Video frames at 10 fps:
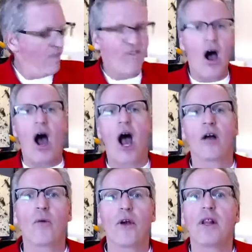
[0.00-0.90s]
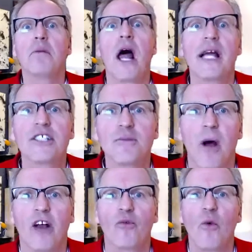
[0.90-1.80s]
Fog. What are the blind
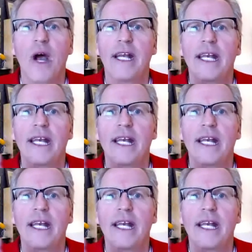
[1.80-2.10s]
spots? What